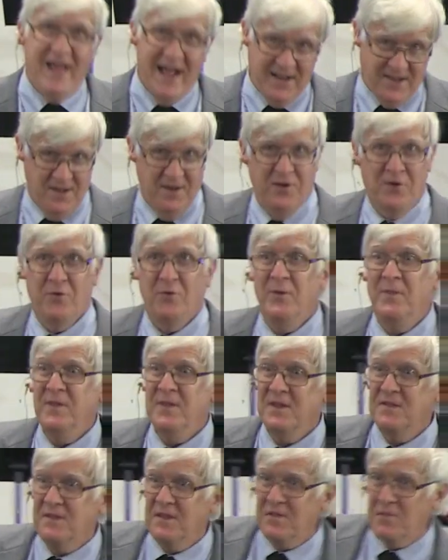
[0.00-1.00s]
That's in
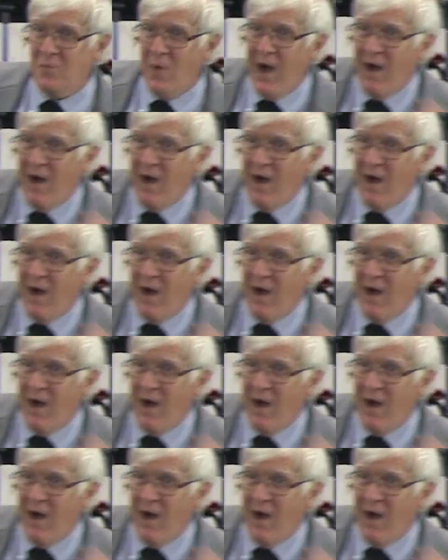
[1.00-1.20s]
Corinthians as